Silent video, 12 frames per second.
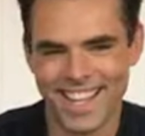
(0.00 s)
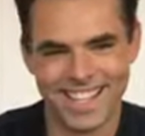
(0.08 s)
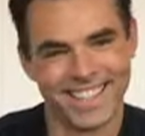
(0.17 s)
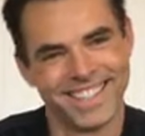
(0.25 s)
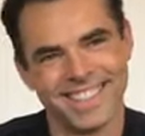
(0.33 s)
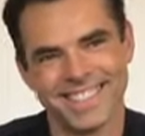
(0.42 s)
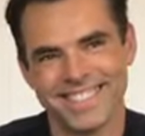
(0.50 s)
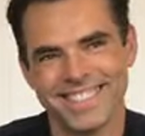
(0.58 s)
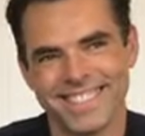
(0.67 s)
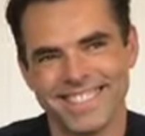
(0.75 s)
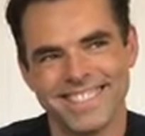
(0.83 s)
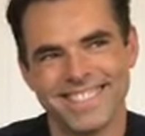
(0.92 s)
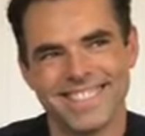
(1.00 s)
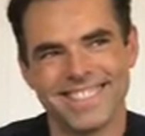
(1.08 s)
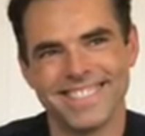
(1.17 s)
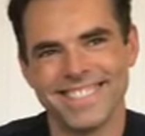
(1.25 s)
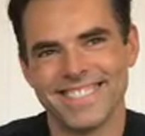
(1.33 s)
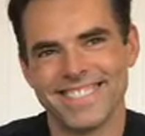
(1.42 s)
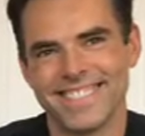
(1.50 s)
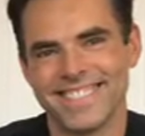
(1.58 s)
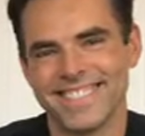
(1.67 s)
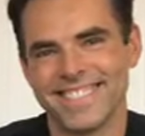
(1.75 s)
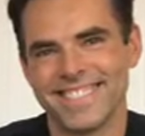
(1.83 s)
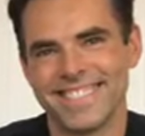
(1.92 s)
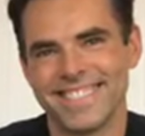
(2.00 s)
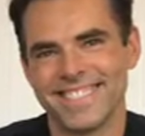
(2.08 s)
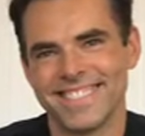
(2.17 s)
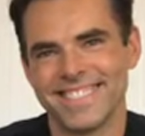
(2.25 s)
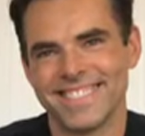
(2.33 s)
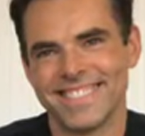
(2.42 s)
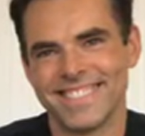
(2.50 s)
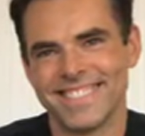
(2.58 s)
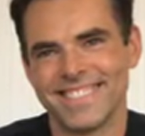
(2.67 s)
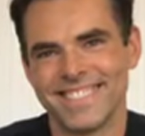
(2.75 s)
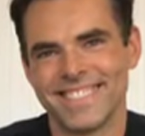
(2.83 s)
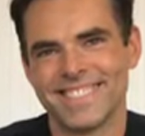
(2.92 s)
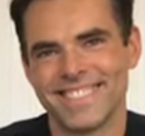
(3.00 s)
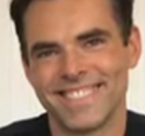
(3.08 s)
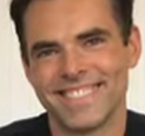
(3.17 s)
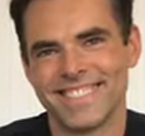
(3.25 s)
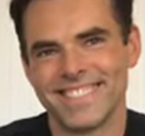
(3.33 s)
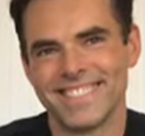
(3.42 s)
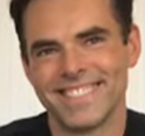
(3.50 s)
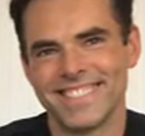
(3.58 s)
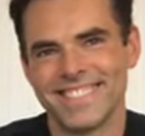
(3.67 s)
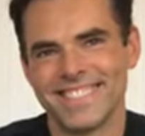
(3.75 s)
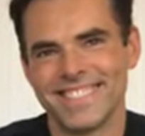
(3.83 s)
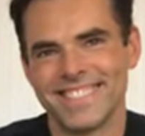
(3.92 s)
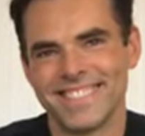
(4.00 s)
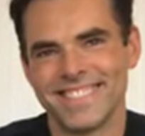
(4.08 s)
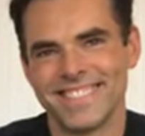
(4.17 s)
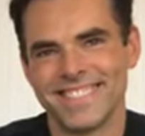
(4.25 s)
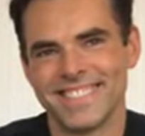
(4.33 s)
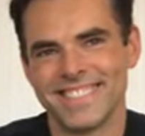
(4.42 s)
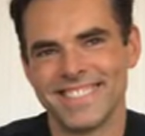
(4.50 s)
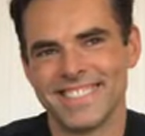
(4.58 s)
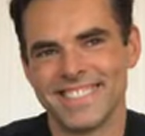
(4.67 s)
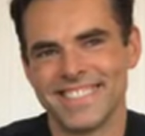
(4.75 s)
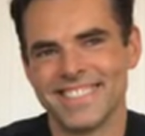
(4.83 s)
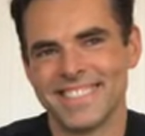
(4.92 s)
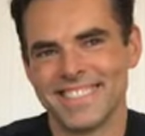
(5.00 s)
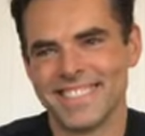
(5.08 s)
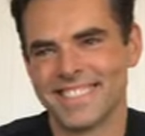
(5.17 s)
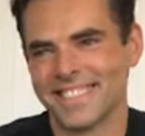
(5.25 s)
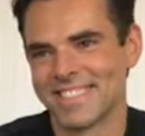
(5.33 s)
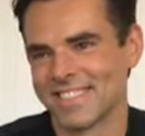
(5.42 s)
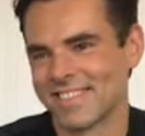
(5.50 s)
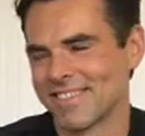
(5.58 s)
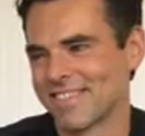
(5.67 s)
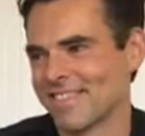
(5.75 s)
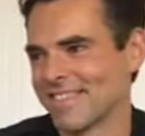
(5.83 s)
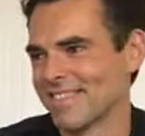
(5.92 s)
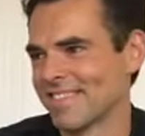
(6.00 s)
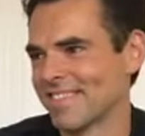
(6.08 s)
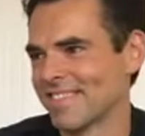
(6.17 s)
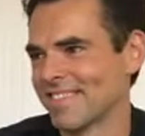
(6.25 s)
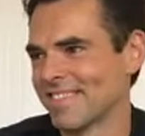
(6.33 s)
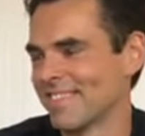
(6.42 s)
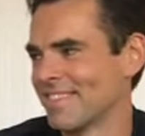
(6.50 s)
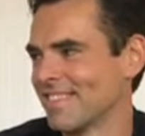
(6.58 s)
(silent)